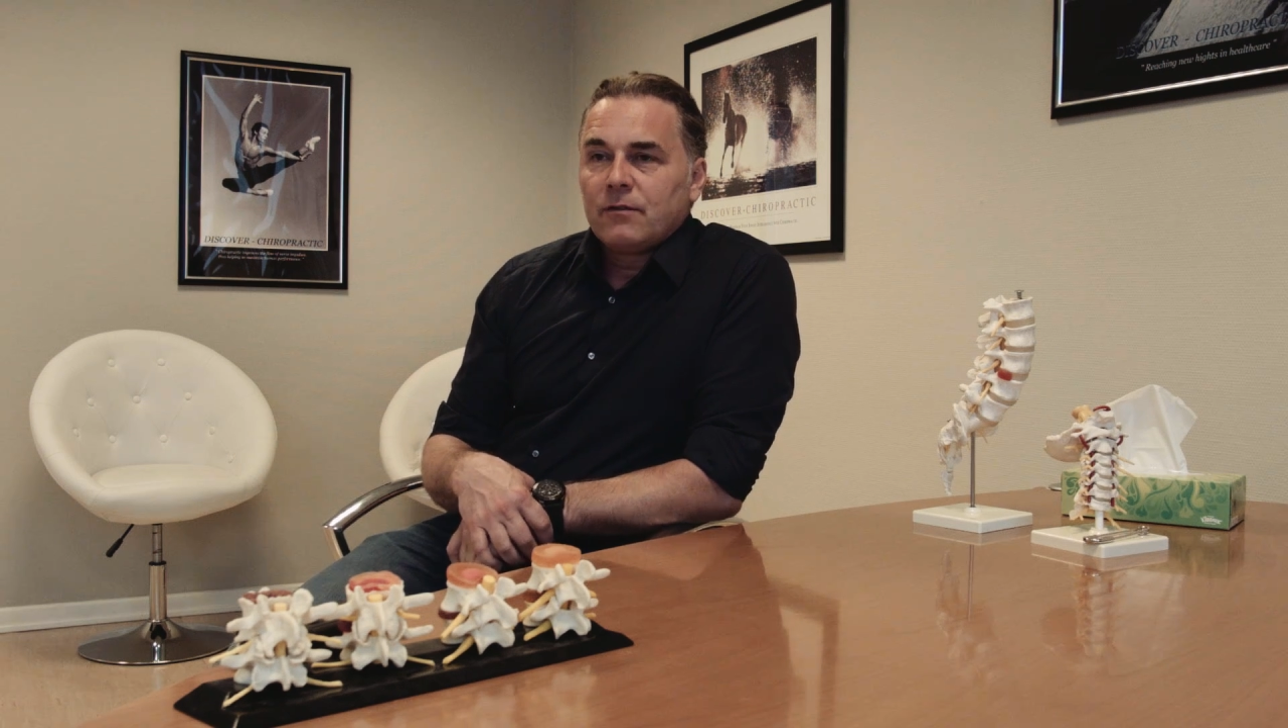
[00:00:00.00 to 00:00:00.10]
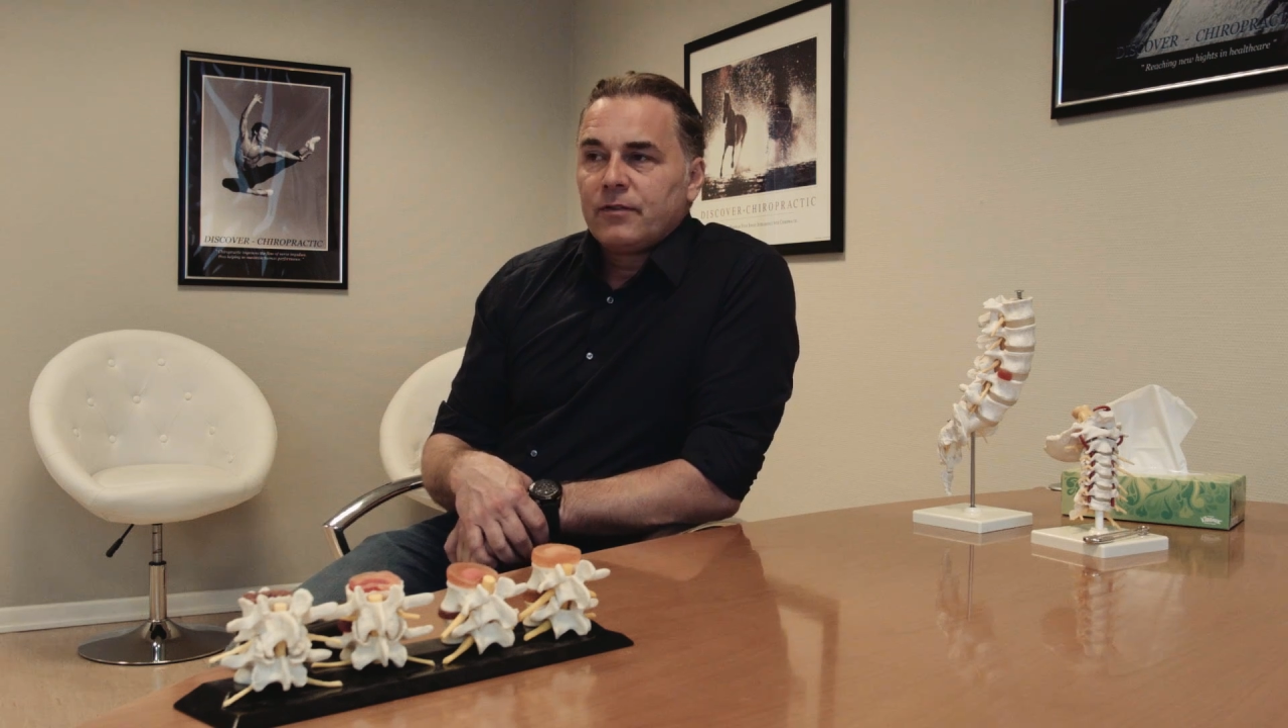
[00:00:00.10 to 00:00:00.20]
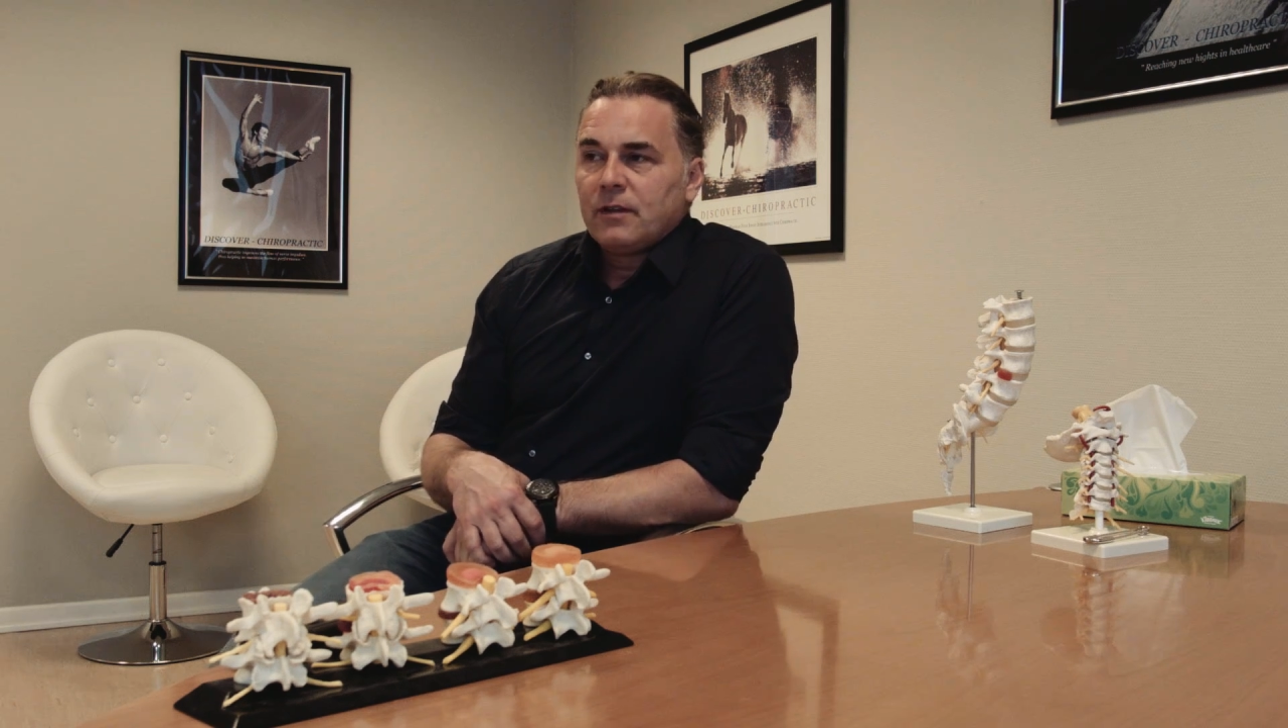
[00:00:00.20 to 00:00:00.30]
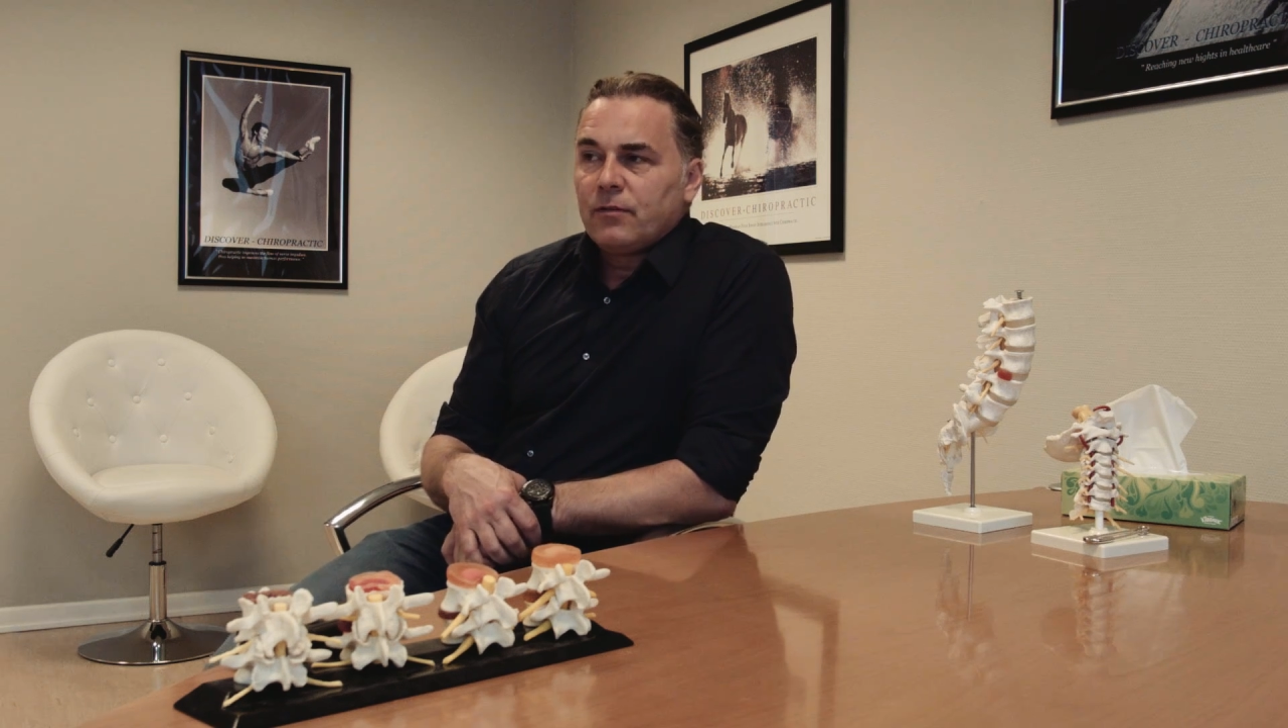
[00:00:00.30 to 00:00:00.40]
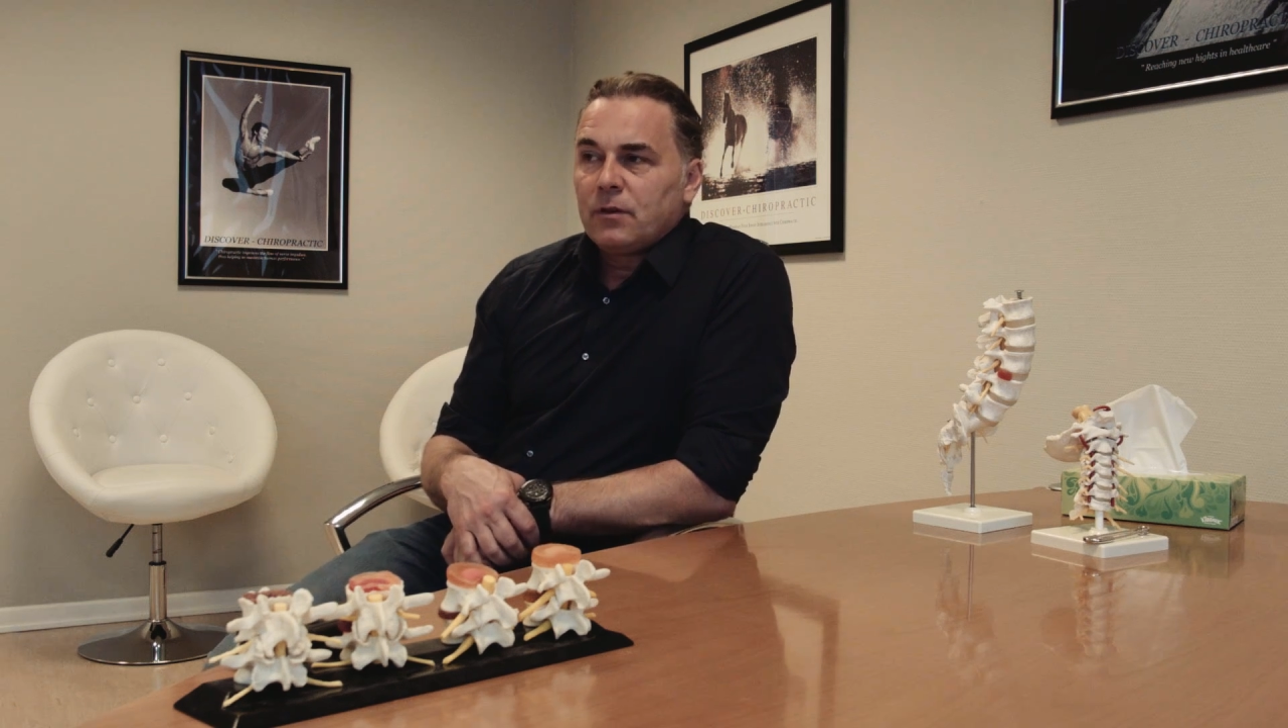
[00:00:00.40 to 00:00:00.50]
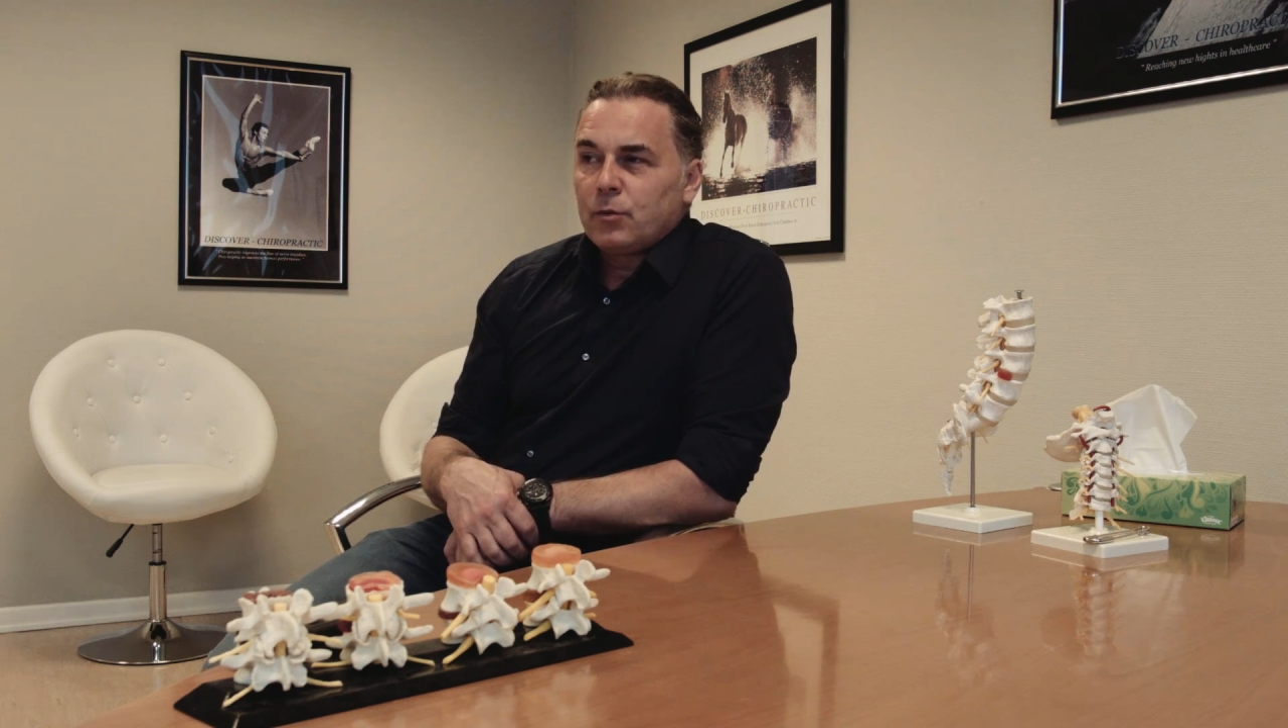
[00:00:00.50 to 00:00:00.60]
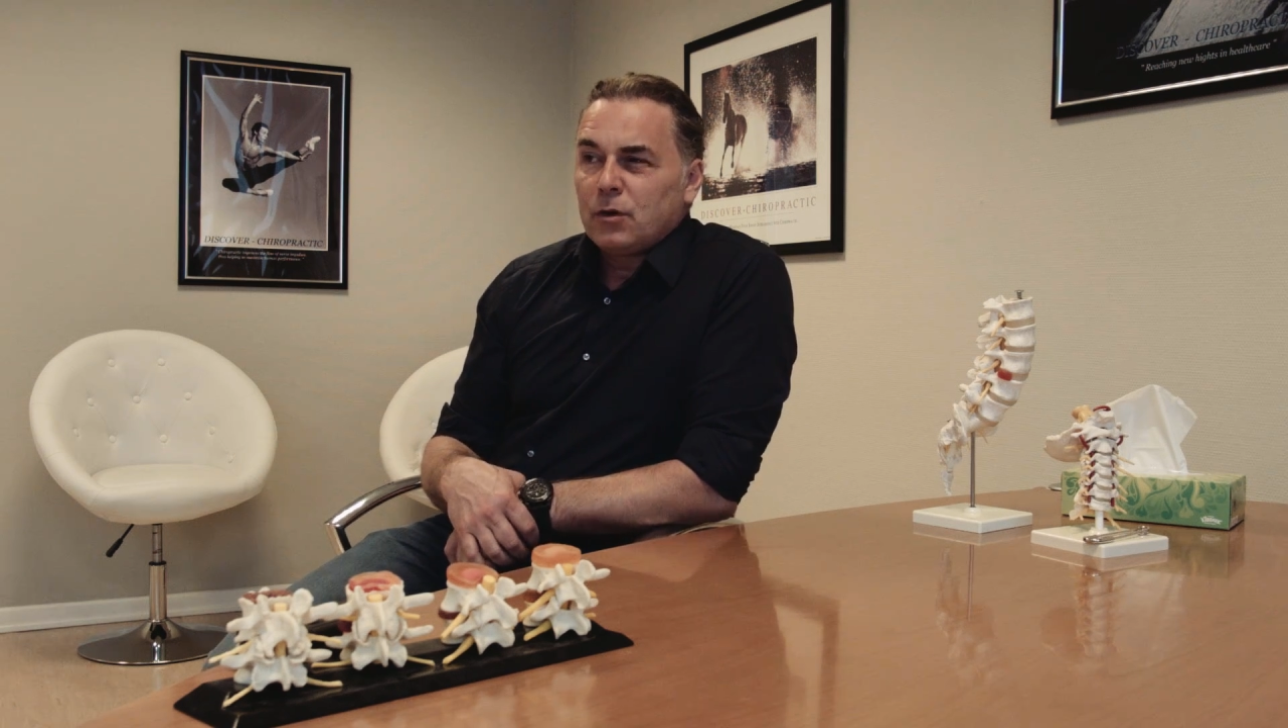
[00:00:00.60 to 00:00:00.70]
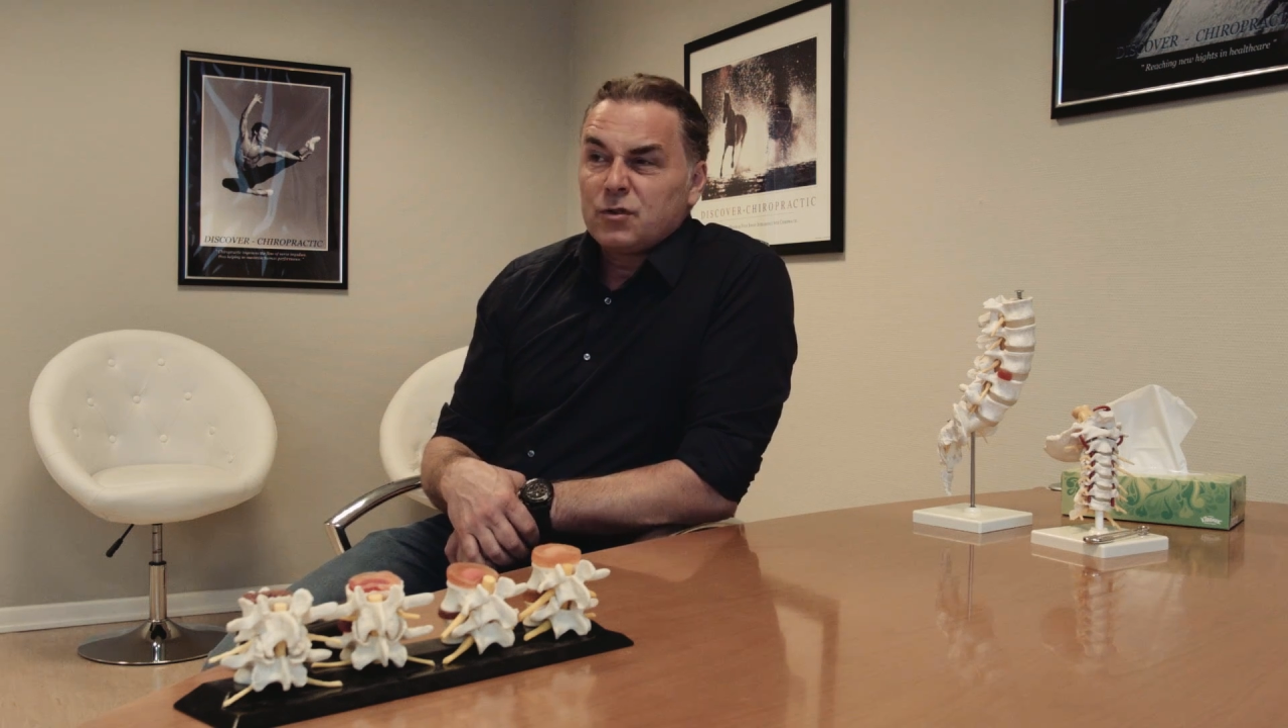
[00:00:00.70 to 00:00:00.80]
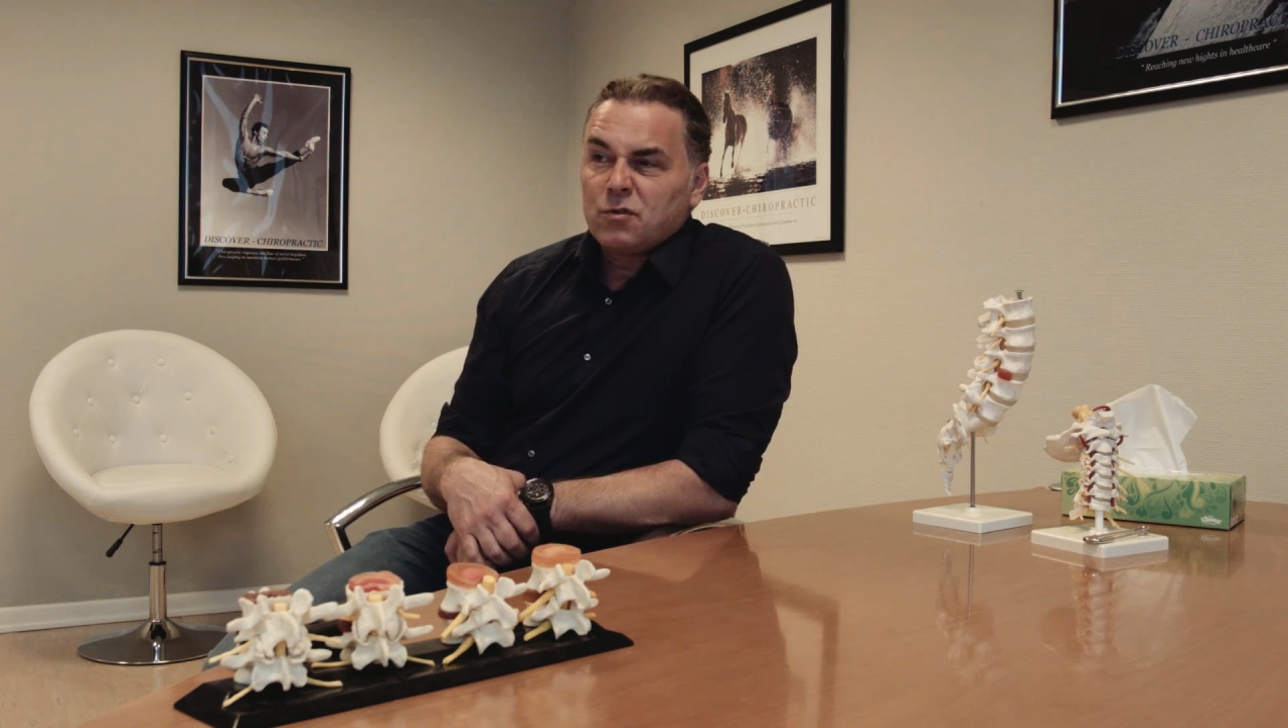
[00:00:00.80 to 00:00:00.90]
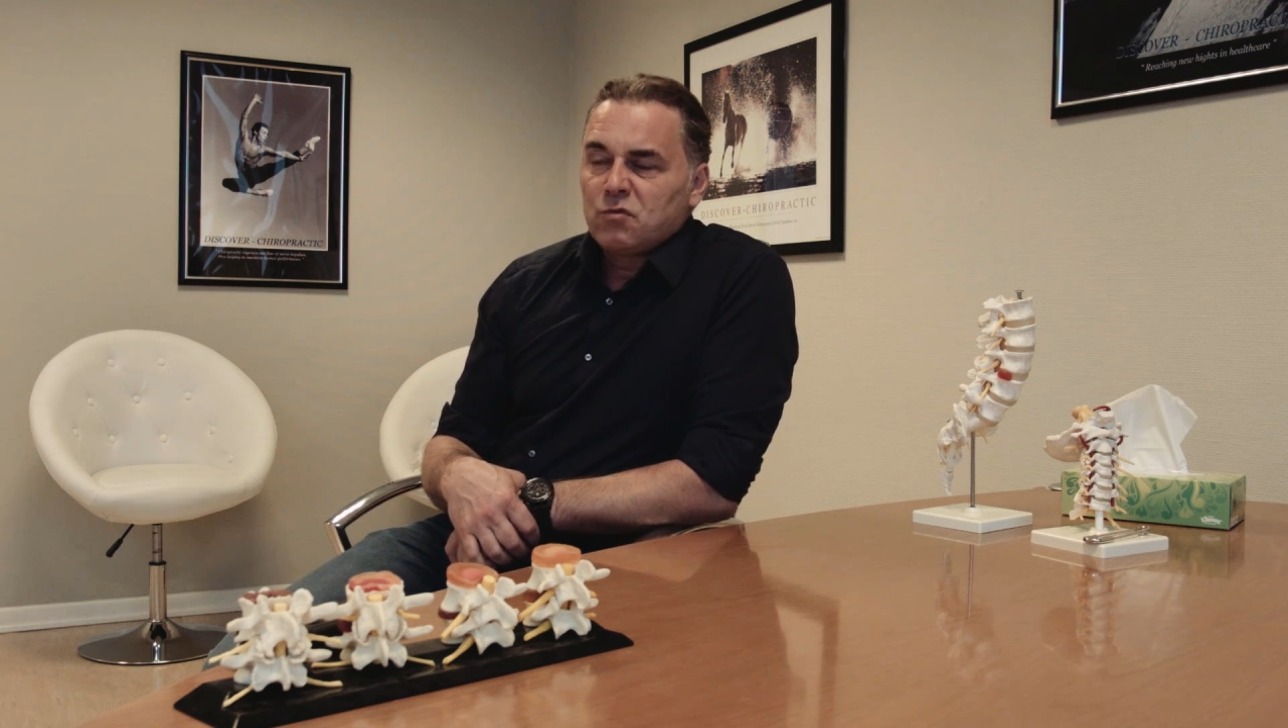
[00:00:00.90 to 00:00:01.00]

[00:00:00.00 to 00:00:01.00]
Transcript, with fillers: field for about